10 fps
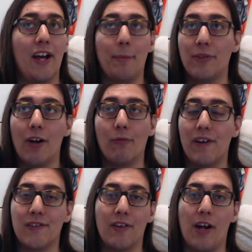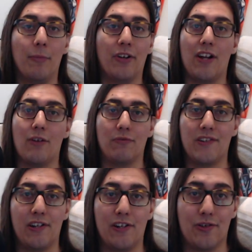I'm not wasting time looking at
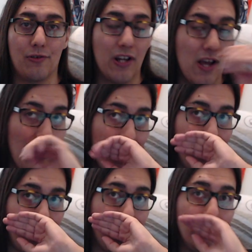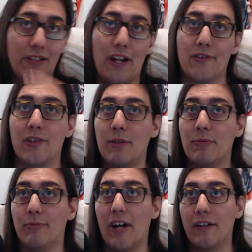recent history. Now, some
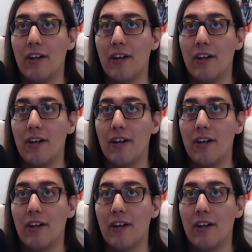people might